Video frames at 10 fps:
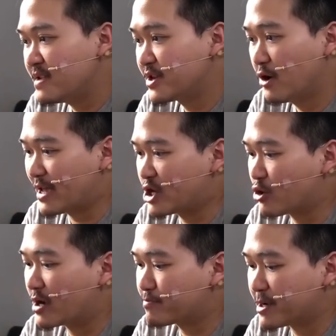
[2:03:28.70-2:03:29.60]
You don't get
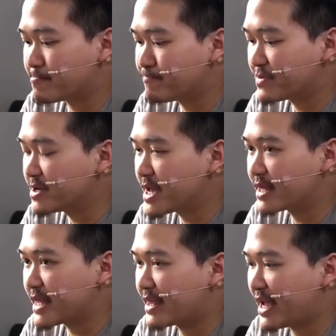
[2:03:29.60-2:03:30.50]
drunk, but you
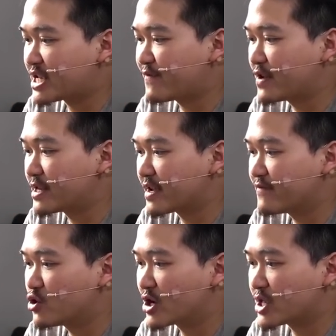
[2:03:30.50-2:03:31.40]
get that nice feeling of
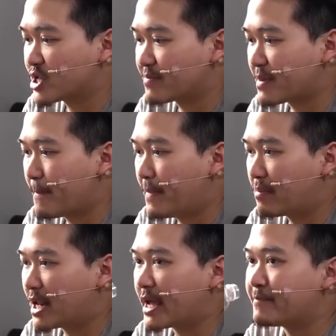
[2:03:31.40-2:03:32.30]
drinking something
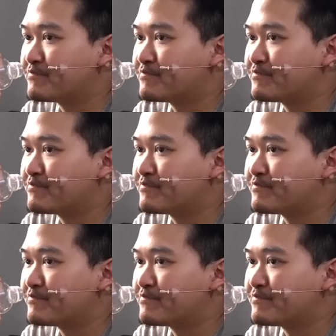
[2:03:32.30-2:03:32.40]
bubbly.